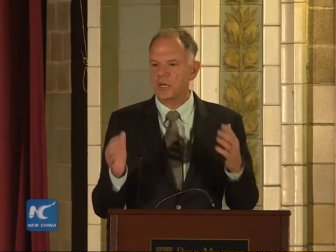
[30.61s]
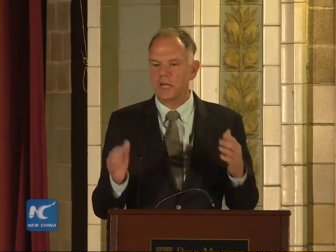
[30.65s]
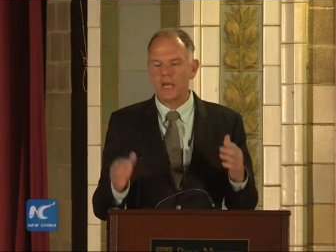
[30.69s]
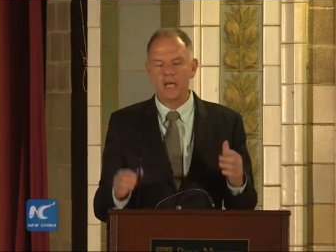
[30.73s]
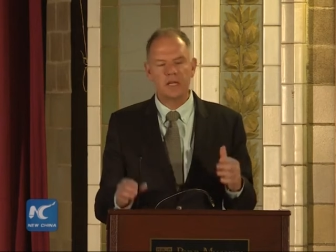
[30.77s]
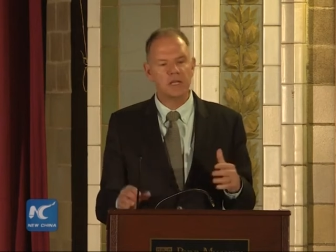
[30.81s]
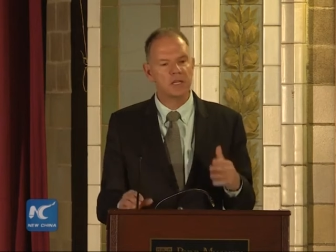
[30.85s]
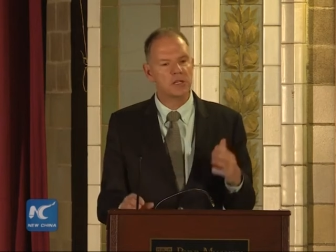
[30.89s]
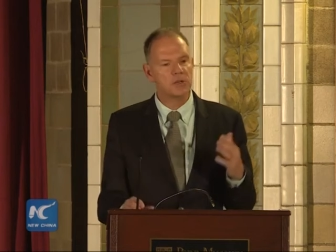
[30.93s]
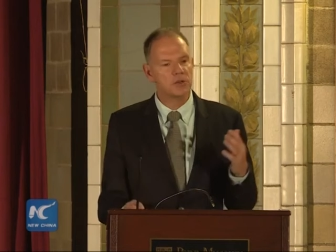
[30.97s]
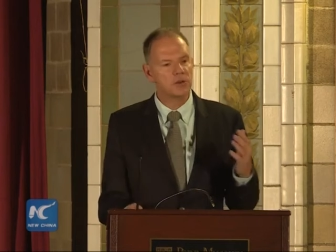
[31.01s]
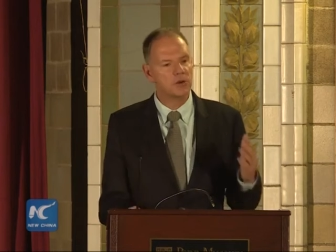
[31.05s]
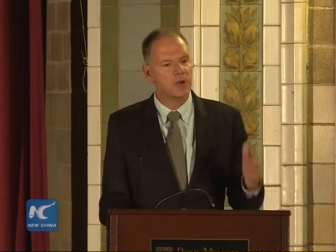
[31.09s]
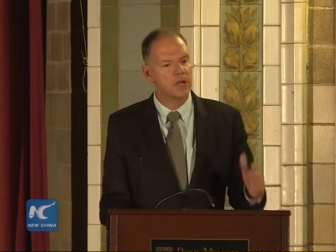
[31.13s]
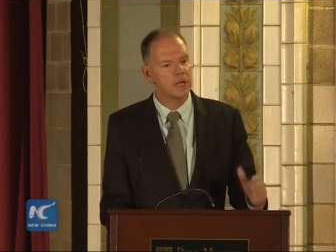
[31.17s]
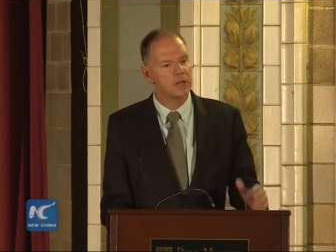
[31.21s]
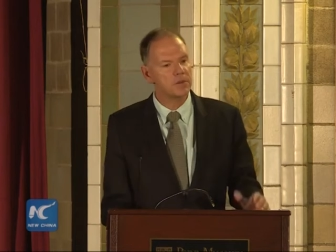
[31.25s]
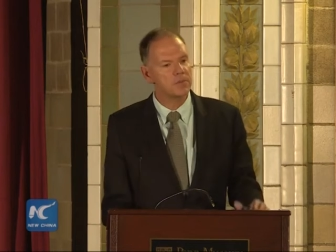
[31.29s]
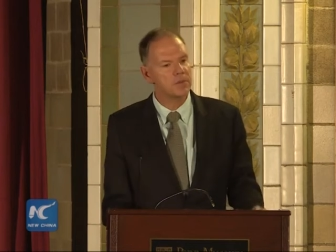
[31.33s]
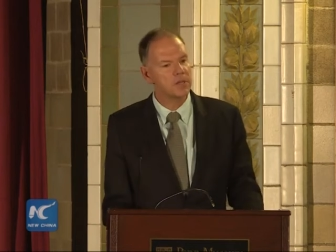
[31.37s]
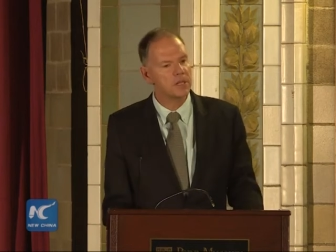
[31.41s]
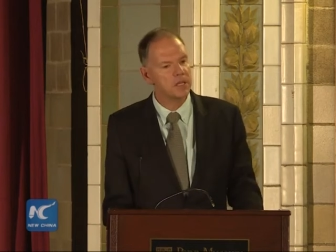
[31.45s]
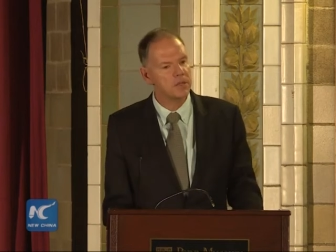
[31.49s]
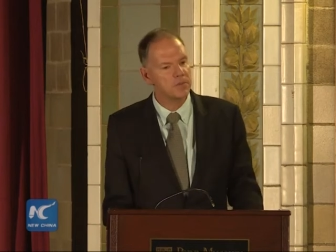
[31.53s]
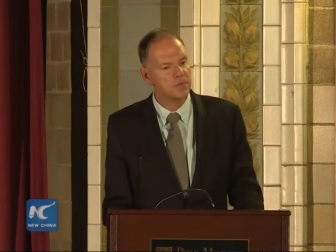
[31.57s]
an
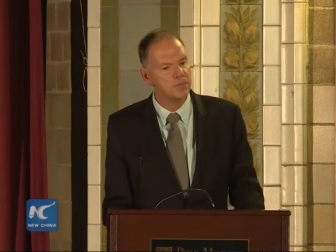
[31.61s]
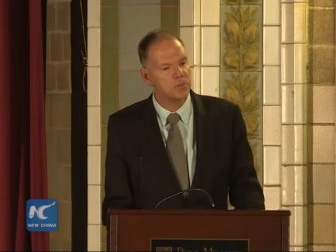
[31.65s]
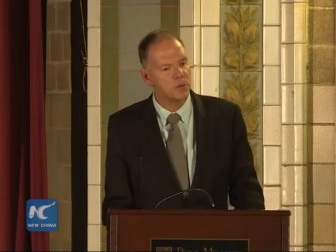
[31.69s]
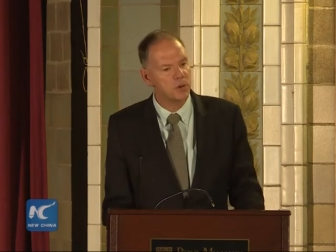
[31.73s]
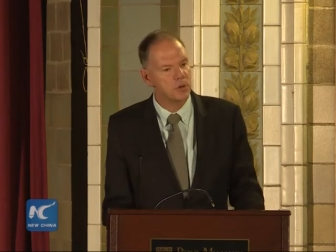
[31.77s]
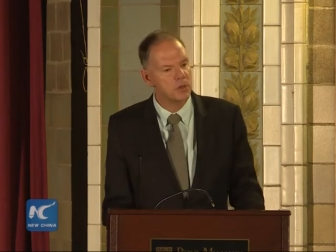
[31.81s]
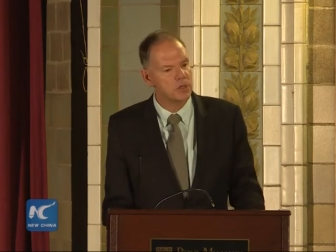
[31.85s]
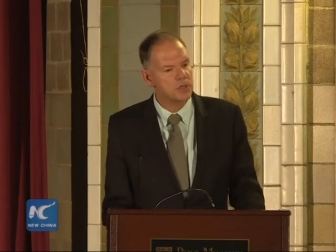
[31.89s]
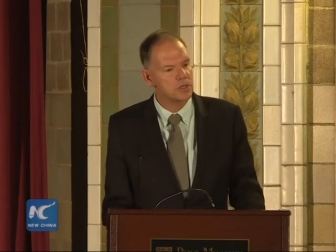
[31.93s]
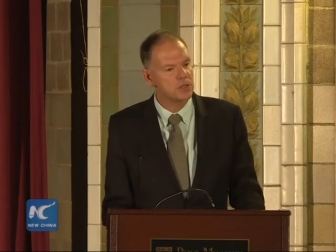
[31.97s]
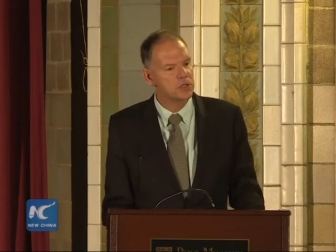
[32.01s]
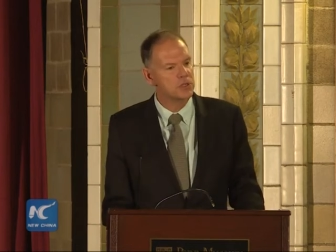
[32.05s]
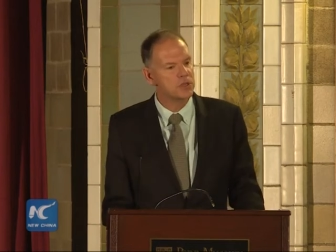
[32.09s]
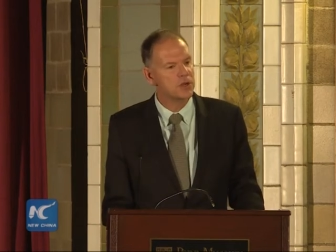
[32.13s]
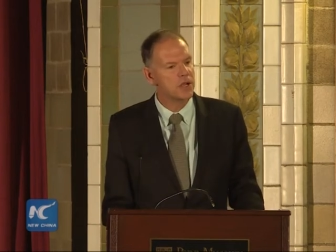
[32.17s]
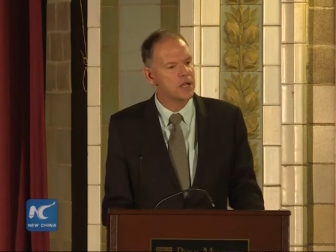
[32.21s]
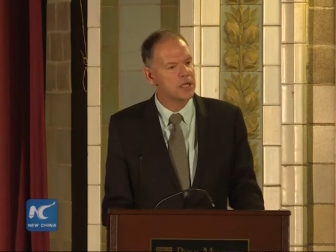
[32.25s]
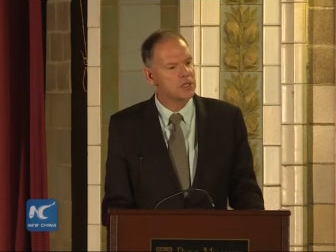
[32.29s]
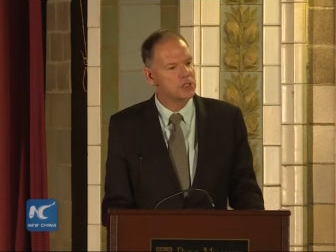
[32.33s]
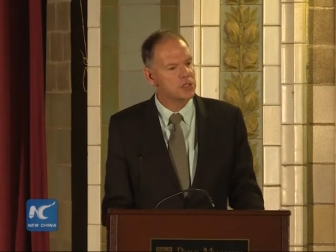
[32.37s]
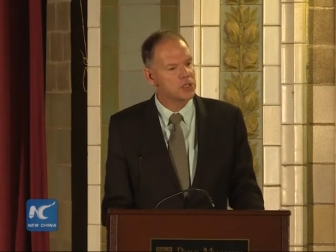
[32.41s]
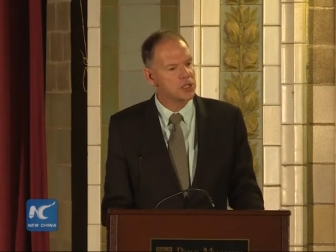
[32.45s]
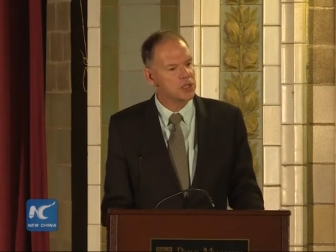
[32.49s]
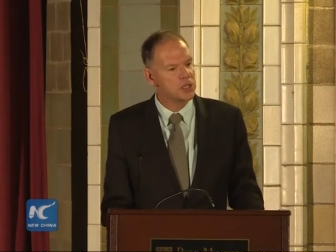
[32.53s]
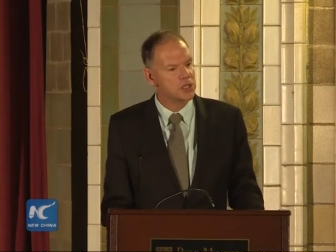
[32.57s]
incredibly important
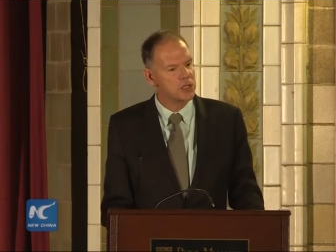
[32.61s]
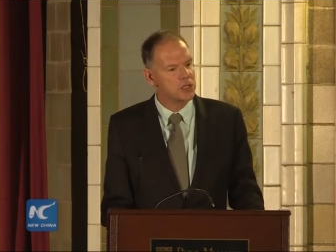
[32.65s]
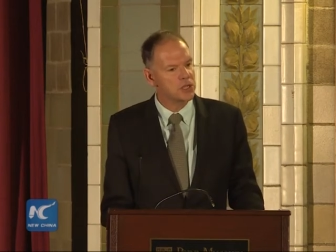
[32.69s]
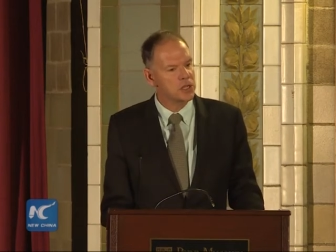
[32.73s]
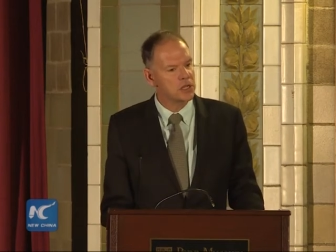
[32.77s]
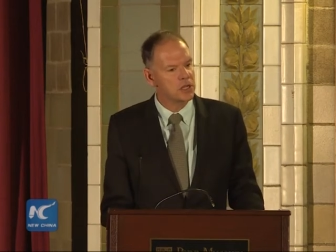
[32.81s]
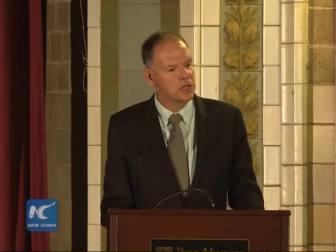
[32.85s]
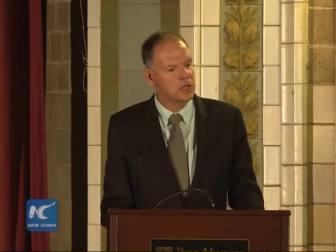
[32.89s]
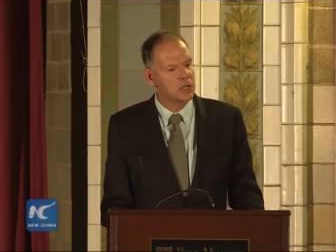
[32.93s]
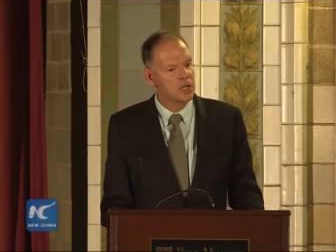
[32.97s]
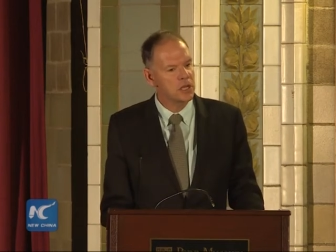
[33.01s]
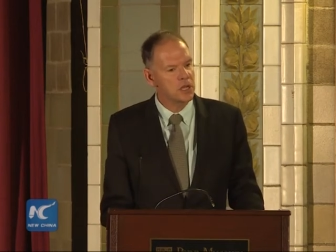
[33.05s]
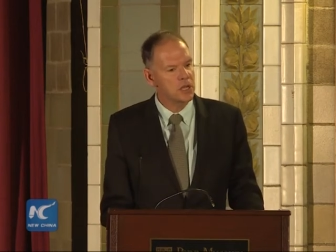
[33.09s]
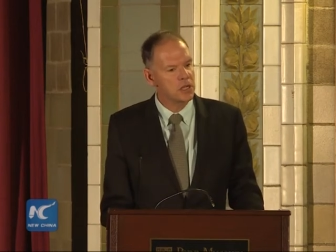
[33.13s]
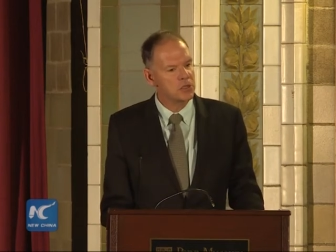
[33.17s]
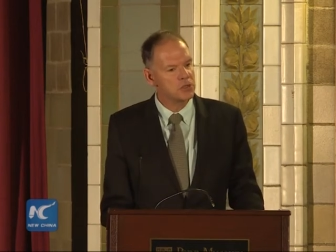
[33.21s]
transition